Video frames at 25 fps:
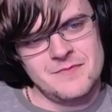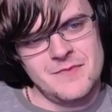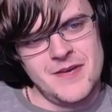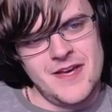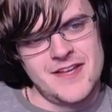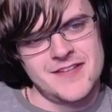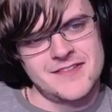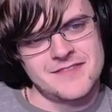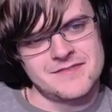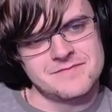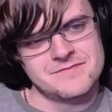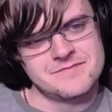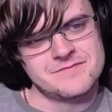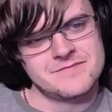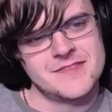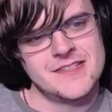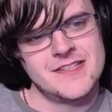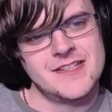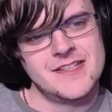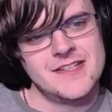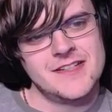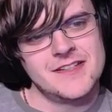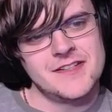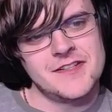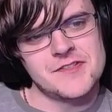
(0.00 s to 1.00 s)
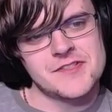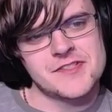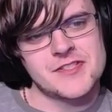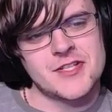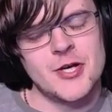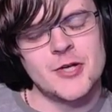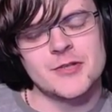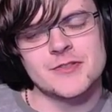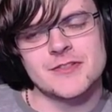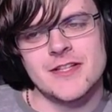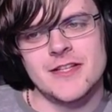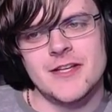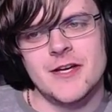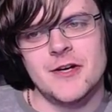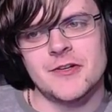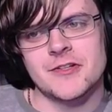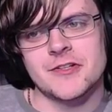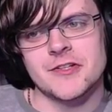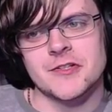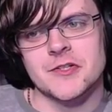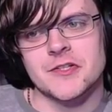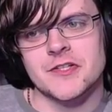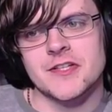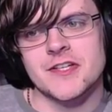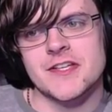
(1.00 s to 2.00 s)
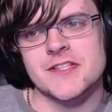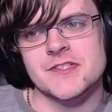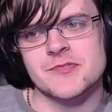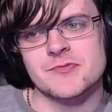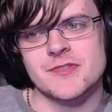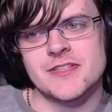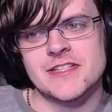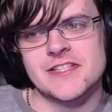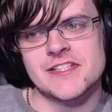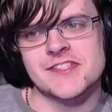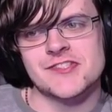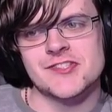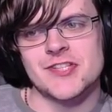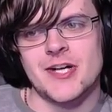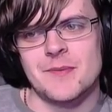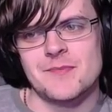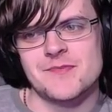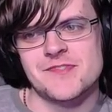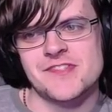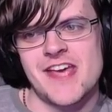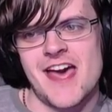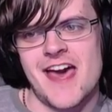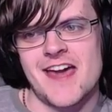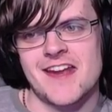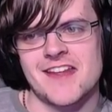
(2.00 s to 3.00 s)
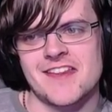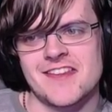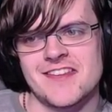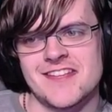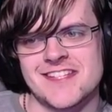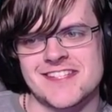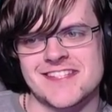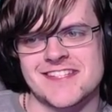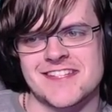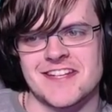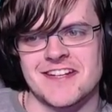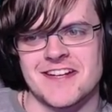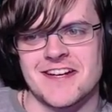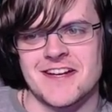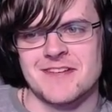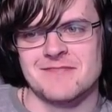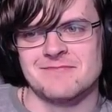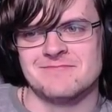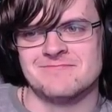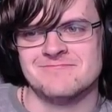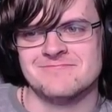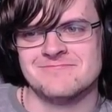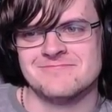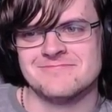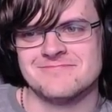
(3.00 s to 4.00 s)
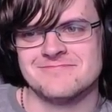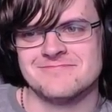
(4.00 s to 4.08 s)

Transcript: Man, those Code Lyoko kids really stopped Xana this time.